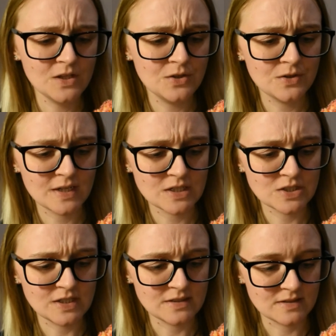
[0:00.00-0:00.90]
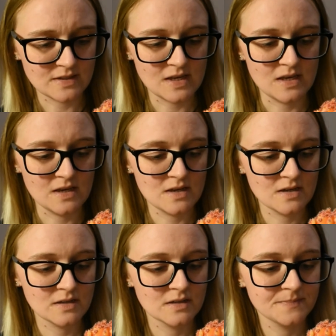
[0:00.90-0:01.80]
you could actually
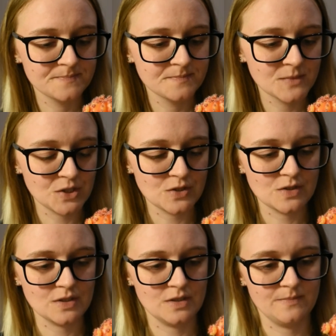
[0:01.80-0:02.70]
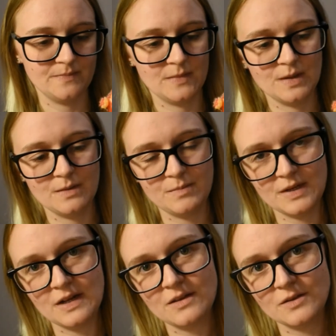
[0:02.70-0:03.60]
see just
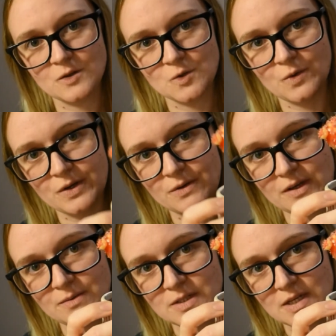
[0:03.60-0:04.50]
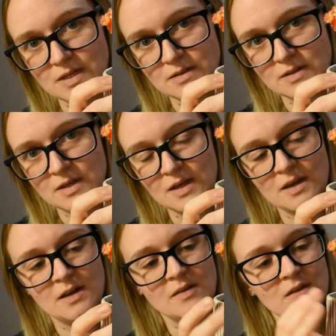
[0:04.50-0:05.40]
beneath the soil he was in
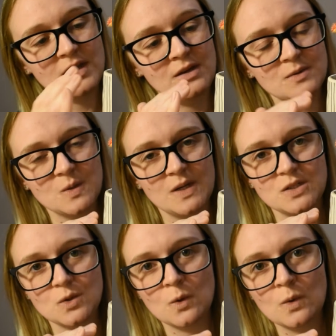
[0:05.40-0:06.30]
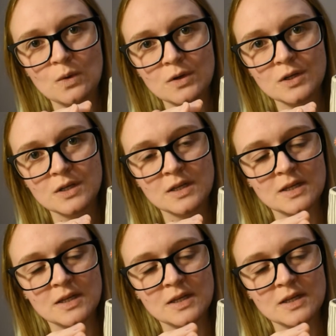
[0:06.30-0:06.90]
that he was quite torn,